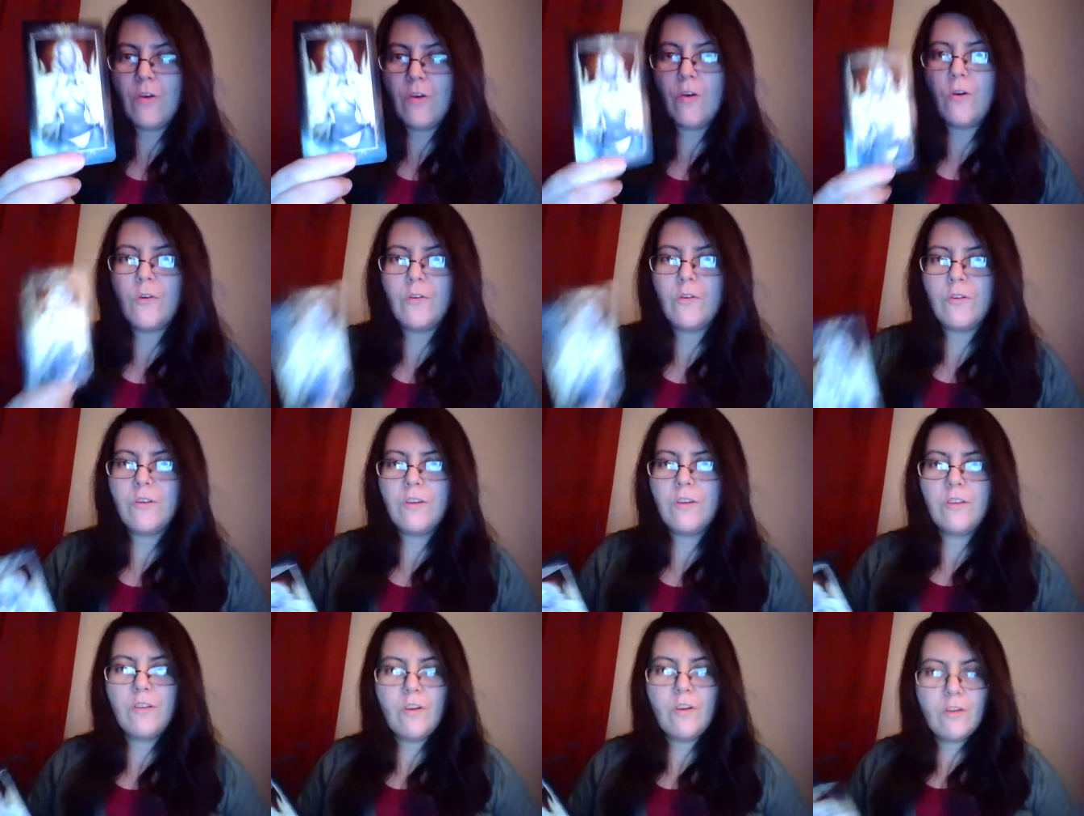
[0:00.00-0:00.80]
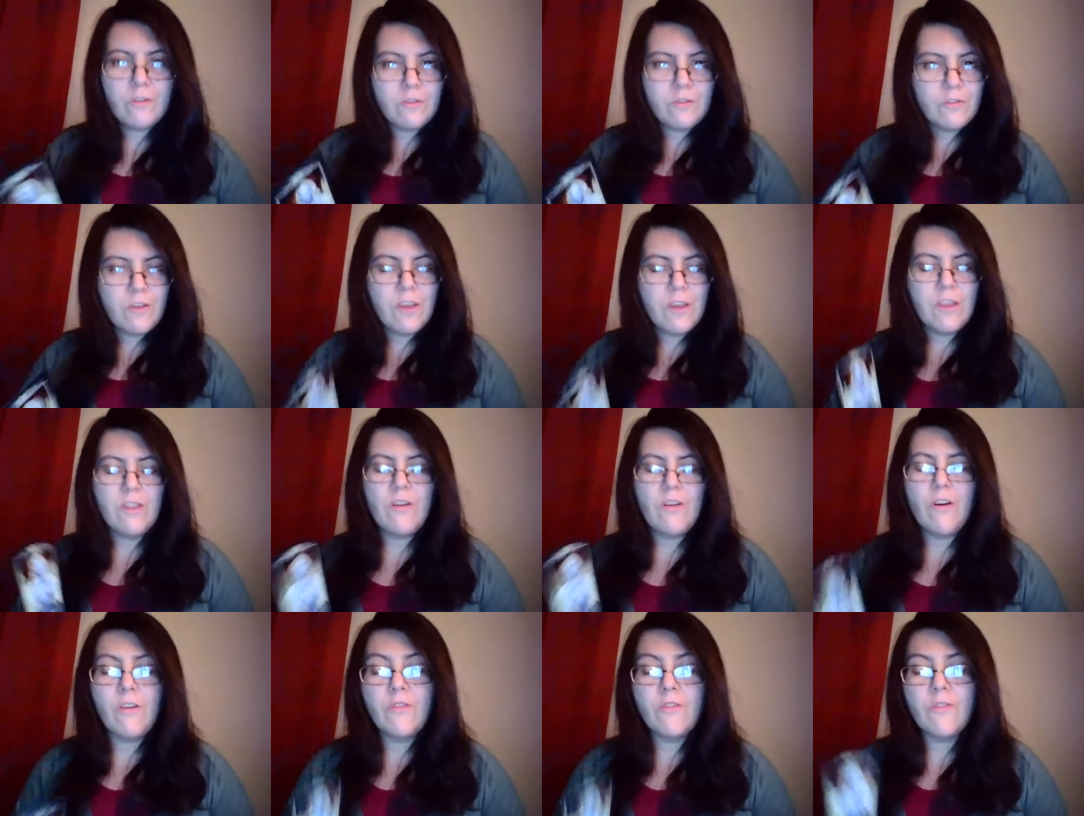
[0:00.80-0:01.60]
or in
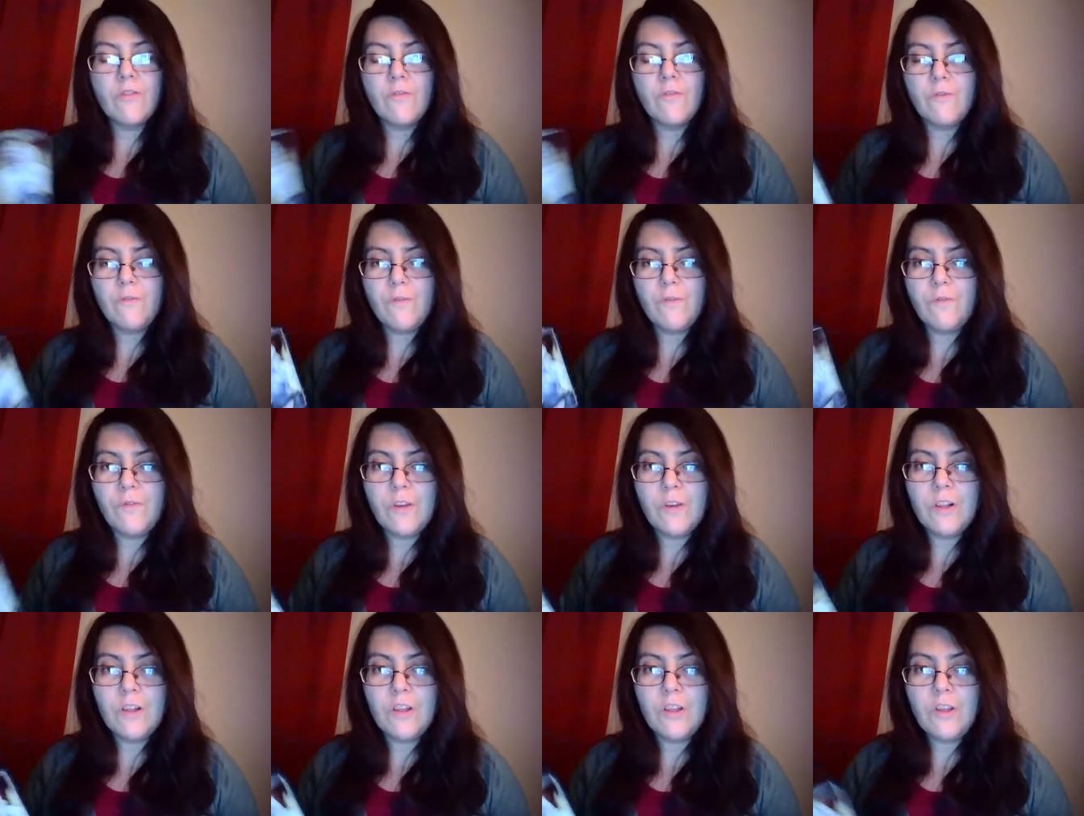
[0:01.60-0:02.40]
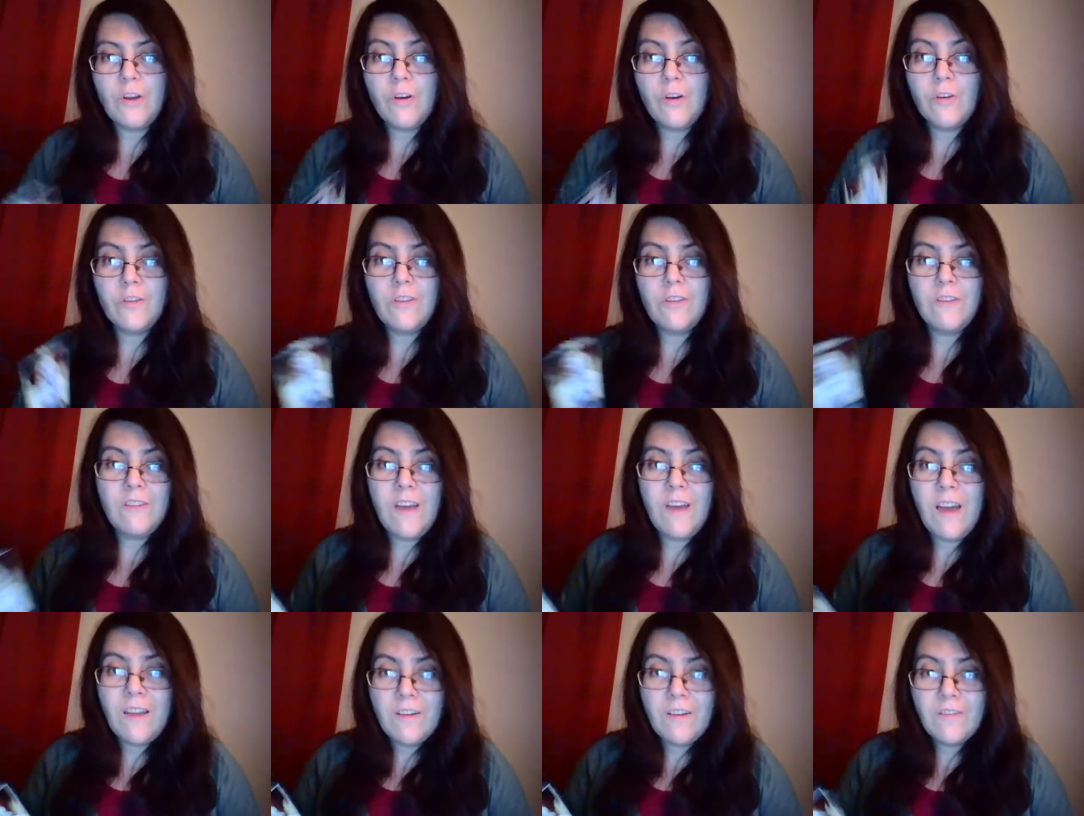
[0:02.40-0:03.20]
order to fulfill your
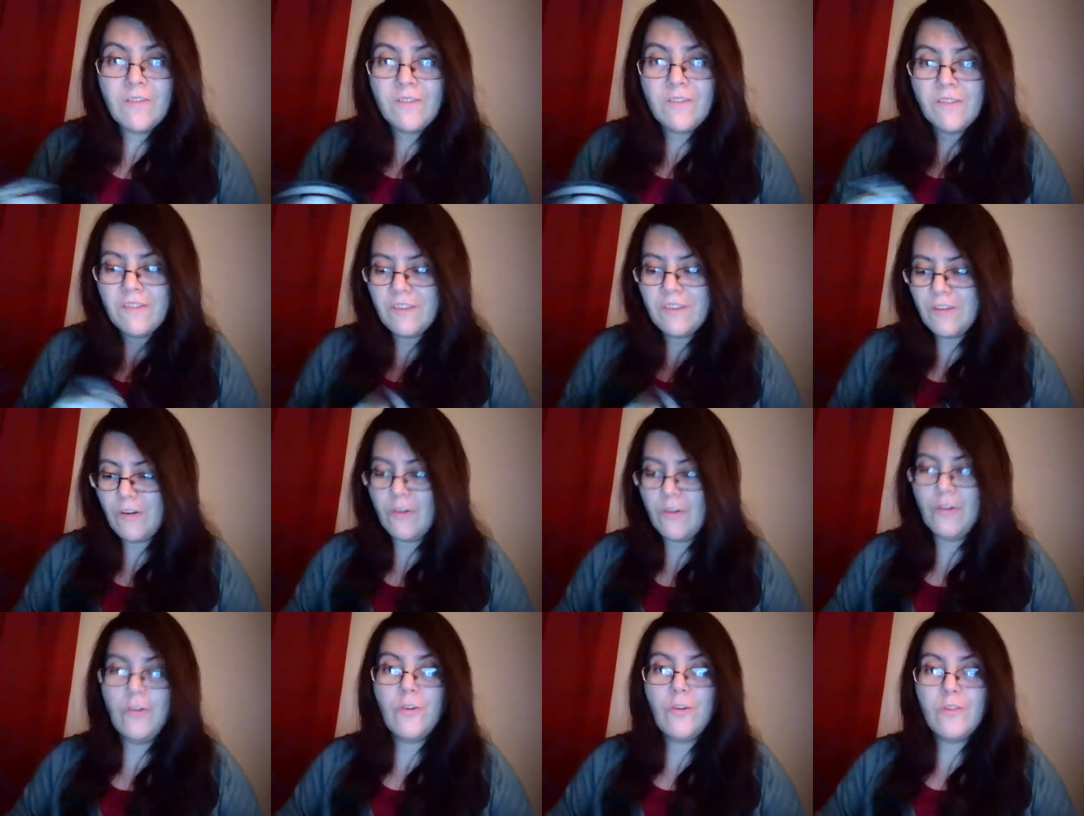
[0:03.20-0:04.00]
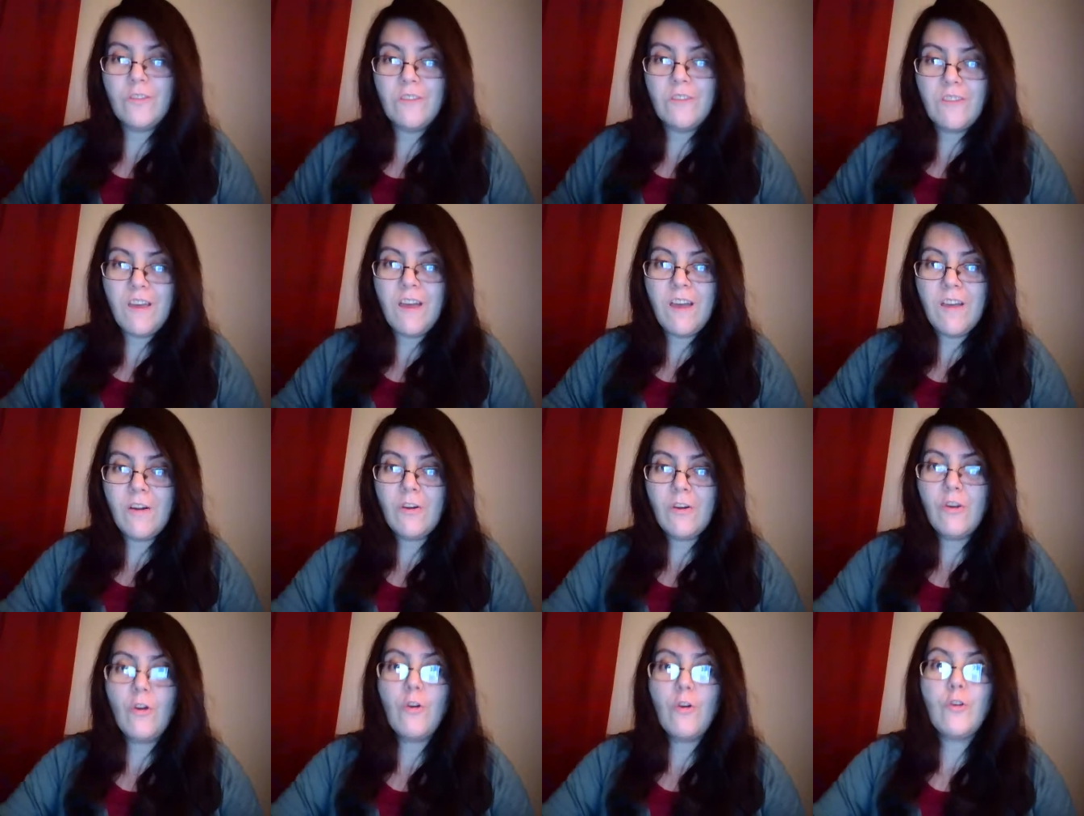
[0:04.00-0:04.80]
desires or your
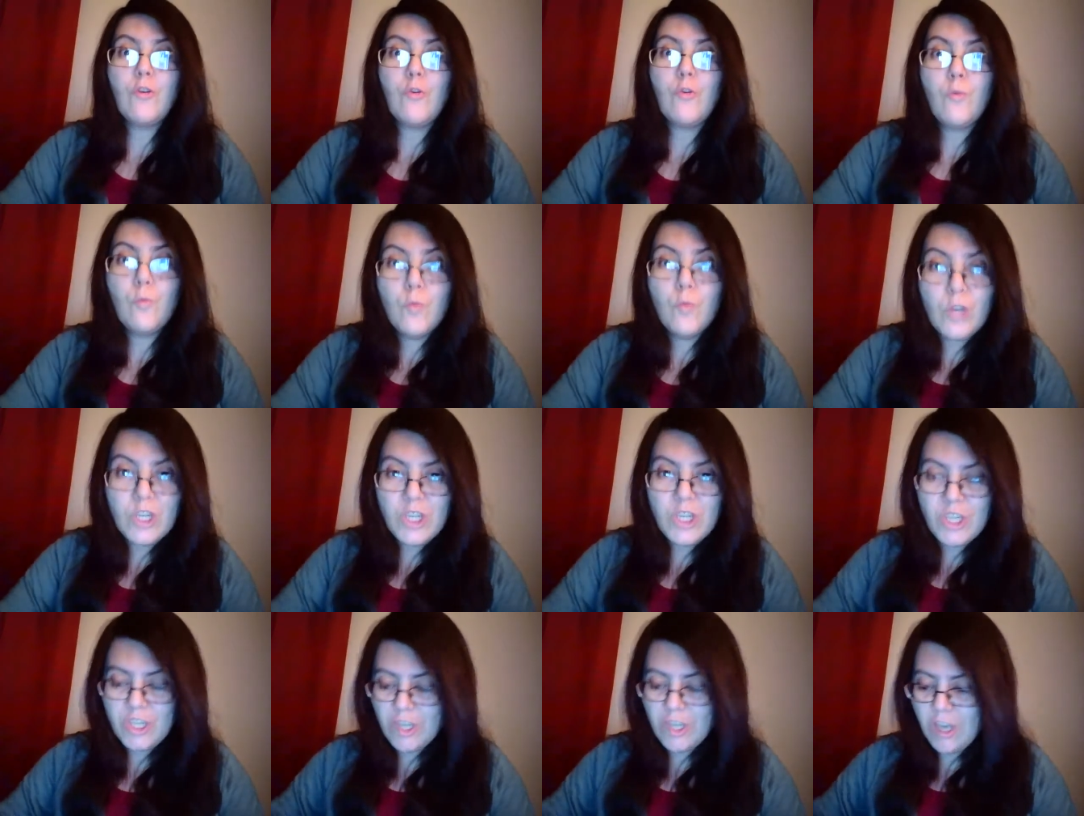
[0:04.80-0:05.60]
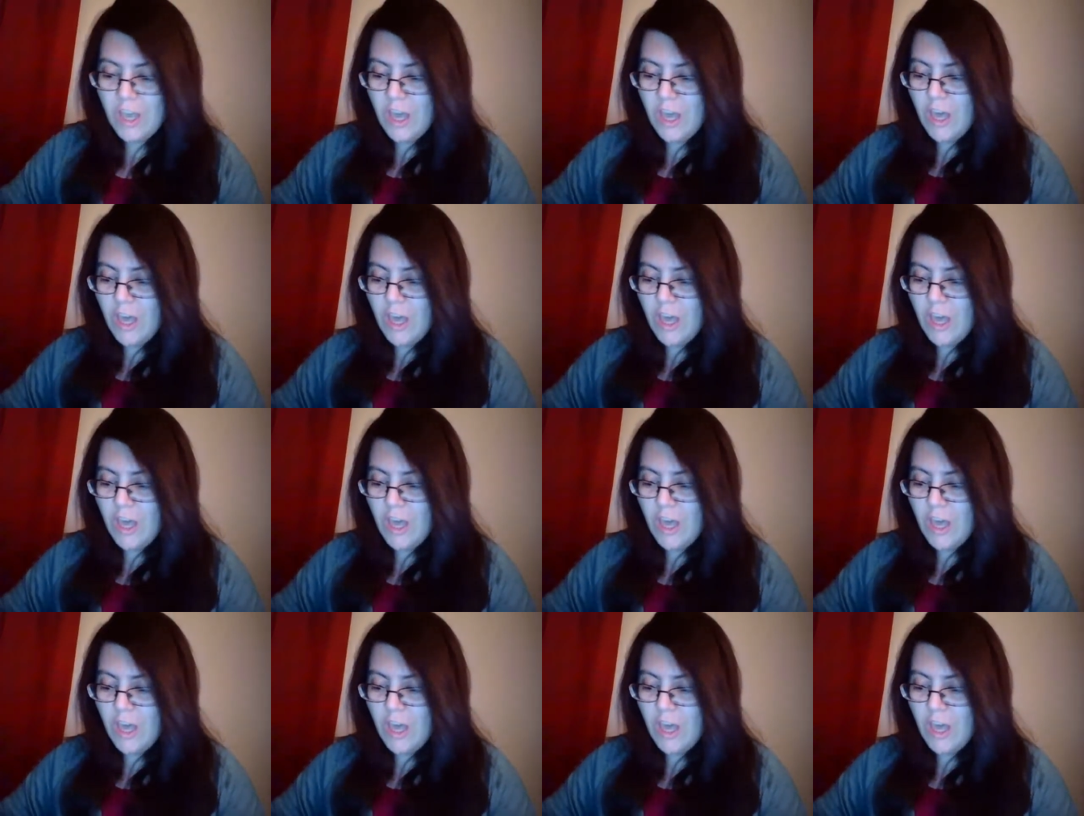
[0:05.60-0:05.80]
desire or your wish,